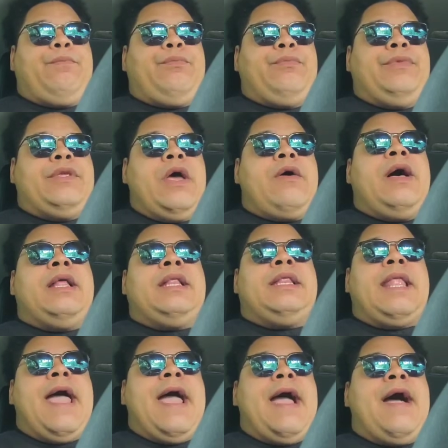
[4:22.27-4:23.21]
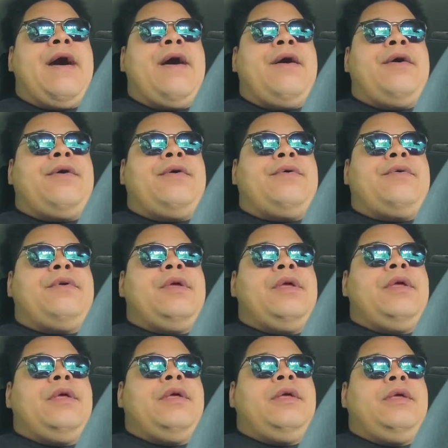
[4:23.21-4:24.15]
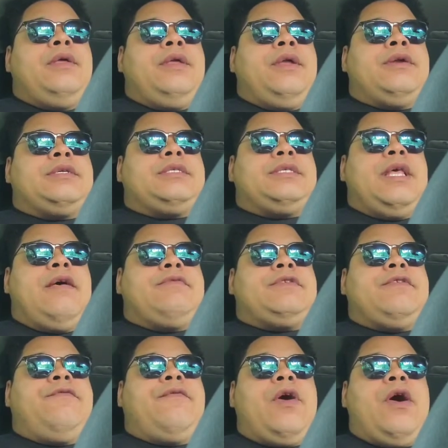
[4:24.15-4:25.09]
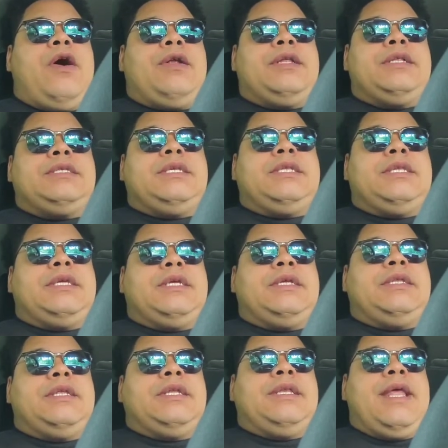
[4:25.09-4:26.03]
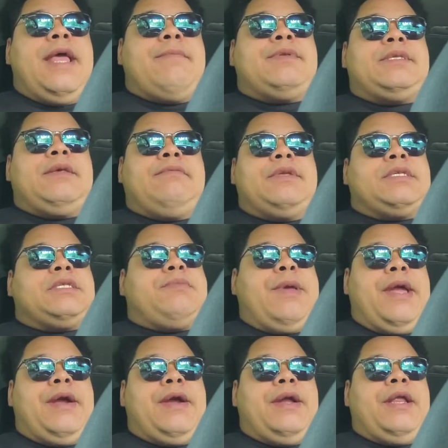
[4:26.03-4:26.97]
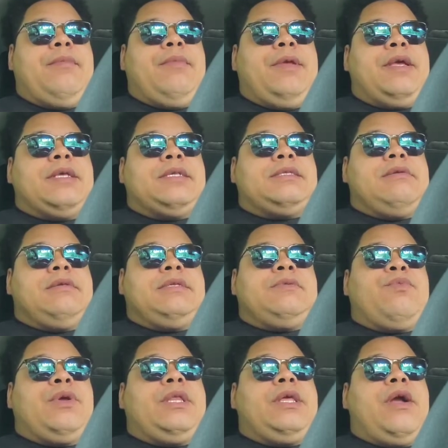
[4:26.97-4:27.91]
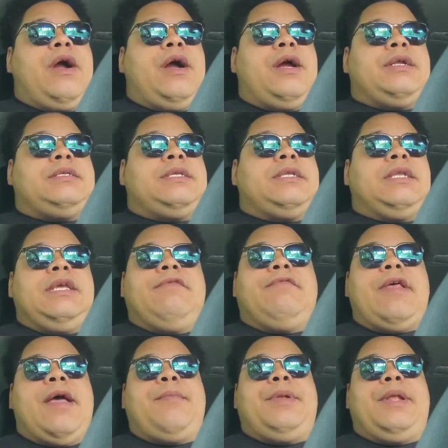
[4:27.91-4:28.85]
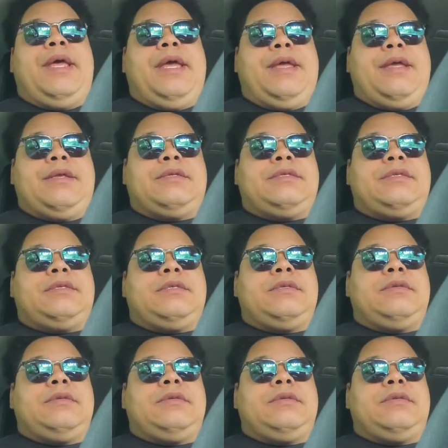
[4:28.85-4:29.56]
Don't allow yourself to fall into the depths of disparity, because it's really hard to leave that place.